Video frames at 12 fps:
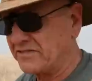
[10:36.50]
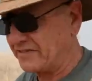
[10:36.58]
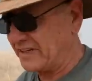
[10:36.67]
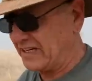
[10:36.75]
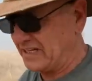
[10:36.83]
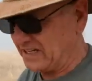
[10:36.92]
of
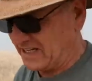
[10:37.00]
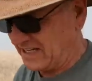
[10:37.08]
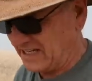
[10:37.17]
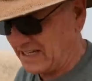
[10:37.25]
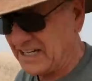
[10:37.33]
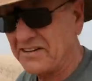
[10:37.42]

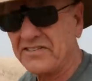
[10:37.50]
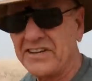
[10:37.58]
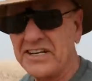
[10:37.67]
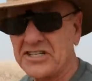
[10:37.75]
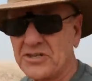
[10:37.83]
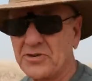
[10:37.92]

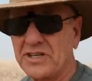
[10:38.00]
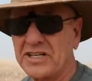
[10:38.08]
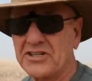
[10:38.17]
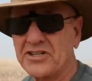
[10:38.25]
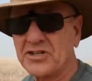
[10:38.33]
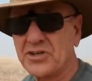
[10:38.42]
history
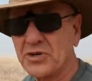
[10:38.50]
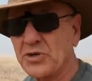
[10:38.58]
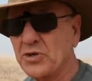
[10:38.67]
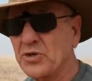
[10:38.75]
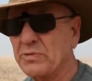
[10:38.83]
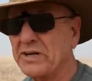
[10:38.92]
that's
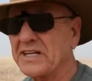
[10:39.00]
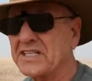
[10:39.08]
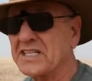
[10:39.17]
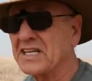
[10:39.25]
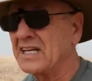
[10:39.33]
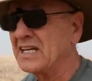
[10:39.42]
true, but
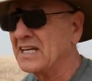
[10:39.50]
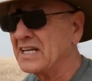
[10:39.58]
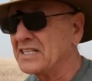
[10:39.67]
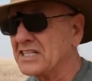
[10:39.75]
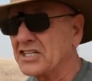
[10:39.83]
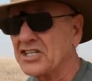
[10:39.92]
it's
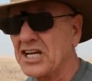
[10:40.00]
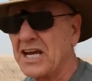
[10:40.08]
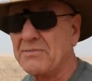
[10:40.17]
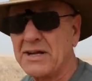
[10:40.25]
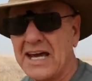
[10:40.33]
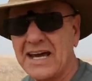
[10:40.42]
a
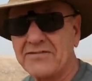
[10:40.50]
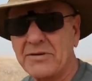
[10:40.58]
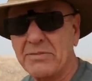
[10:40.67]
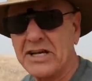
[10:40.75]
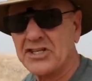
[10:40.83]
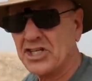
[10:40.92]
shame to have to
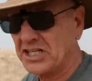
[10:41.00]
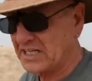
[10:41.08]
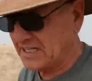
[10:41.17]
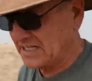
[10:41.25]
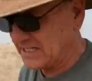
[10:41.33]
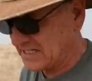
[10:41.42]
mention
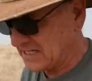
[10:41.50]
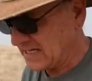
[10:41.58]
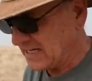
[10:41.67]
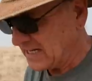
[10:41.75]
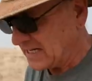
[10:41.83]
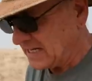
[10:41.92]
it, is
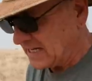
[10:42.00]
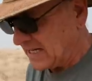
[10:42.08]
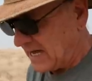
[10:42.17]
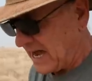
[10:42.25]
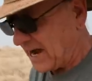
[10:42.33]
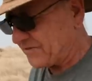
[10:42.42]

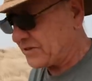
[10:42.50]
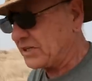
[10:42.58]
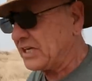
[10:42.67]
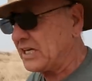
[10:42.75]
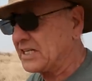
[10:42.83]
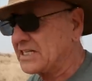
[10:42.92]
after
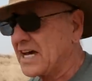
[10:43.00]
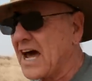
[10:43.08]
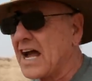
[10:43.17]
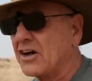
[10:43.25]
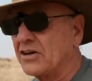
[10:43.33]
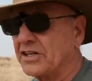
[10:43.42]
the
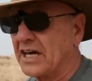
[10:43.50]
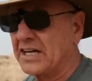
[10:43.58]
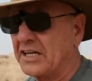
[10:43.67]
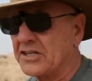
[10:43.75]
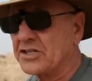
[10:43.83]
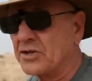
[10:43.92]
attack on that
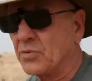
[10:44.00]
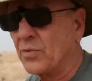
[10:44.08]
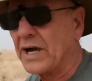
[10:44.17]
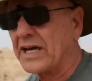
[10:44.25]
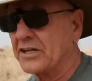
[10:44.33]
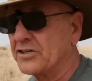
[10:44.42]
innocent
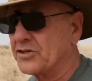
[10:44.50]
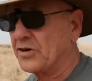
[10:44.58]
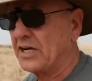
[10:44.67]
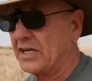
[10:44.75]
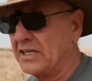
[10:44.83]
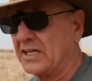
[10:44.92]
wagon
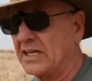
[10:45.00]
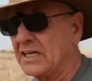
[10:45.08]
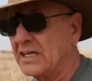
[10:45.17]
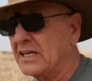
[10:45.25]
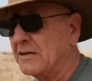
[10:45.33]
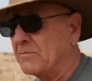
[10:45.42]
train,
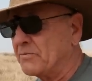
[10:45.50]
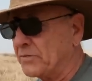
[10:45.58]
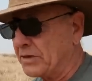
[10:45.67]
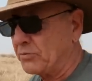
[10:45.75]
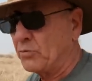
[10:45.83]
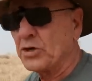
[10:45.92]

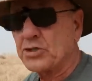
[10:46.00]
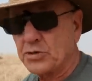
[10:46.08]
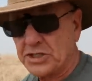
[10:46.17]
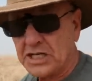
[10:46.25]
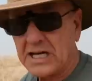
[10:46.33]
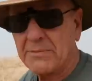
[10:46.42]
which
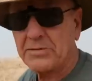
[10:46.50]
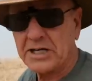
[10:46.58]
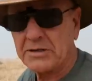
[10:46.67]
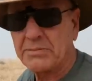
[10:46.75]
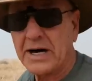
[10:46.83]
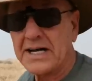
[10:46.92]
was
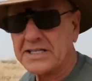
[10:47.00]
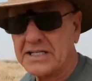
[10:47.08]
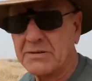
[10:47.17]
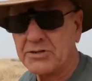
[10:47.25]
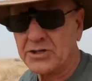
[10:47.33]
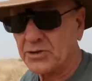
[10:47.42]
accompanied by
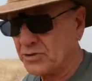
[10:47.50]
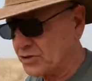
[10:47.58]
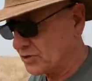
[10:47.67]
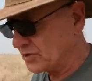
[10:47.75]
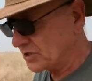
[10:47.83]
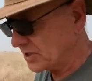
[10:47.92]
some
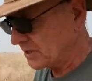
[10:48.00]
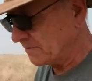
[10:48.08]
soldiers,